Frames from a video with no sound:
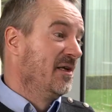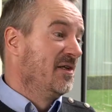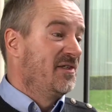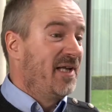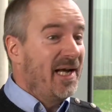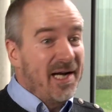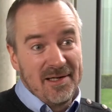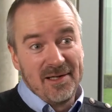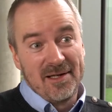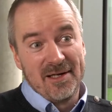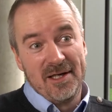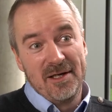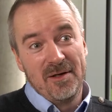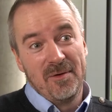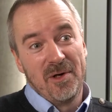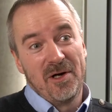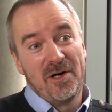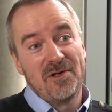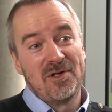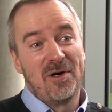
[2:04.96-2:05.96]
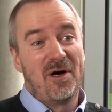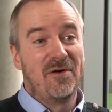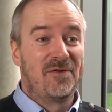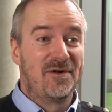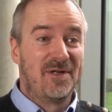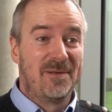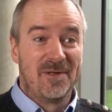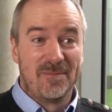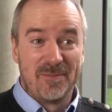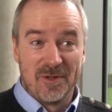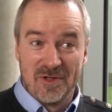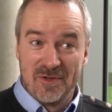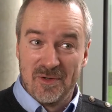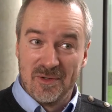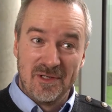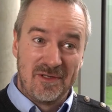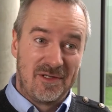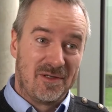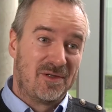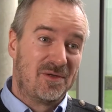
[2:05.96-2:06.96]
Secondly, we also offer them an
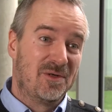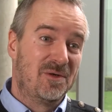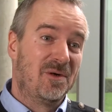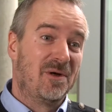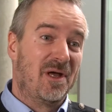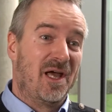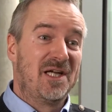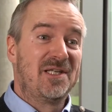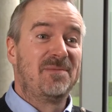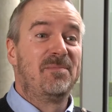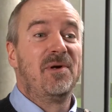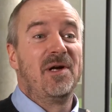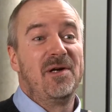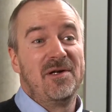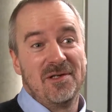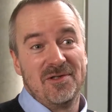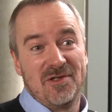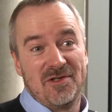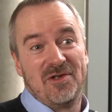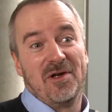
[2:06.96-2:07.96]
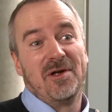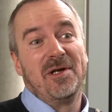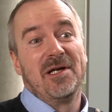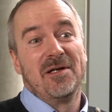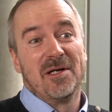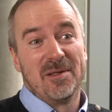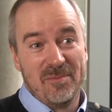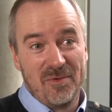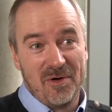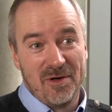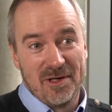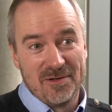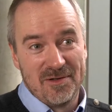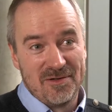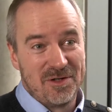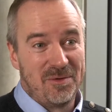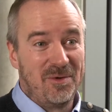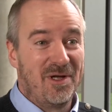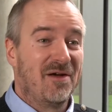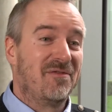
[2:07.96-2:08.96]
opportunity to experience studying abroad.
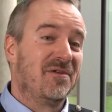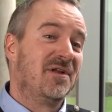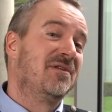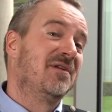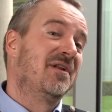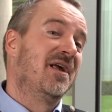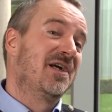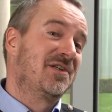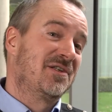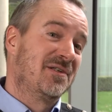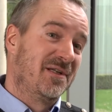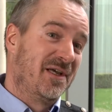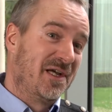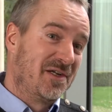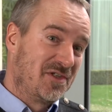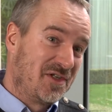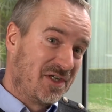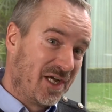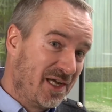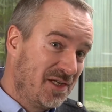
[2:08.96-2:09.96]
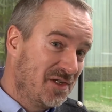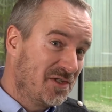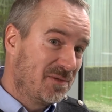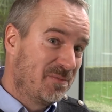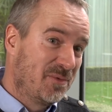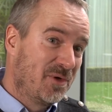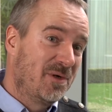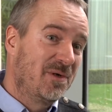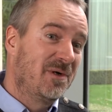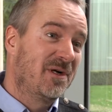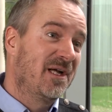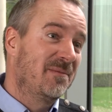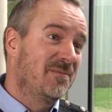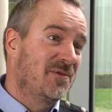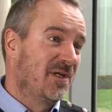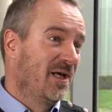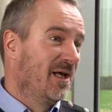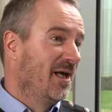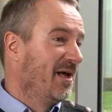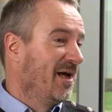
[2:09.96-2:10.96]
So we have international exchange
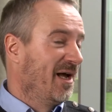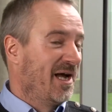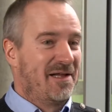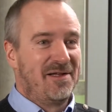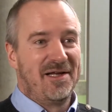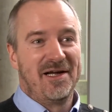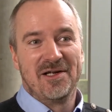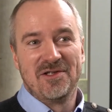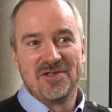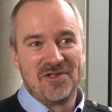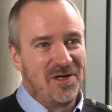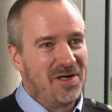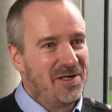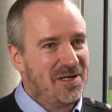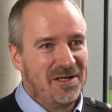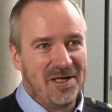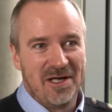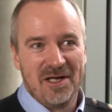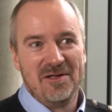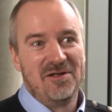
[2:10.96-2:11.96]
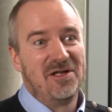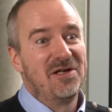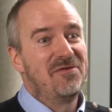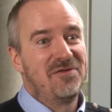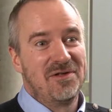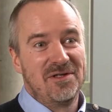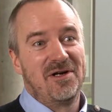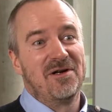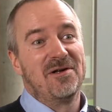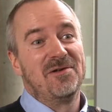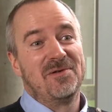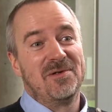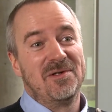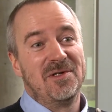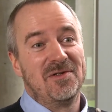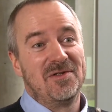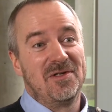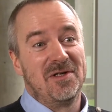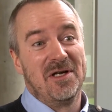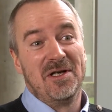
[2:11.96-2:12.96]
programs and they can study in different
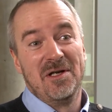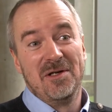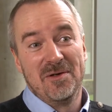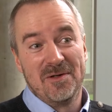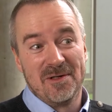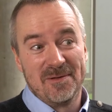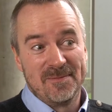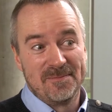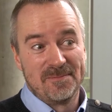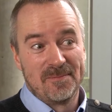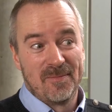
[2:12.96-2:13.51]
countries in Europe.